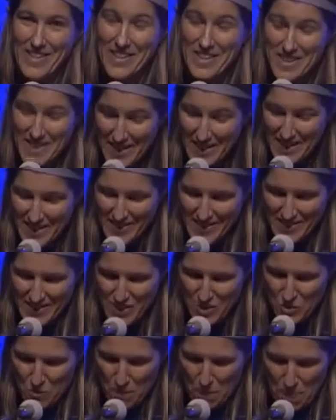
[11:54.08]
thing is,
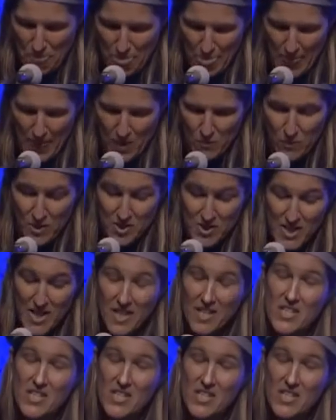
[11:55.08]
when you take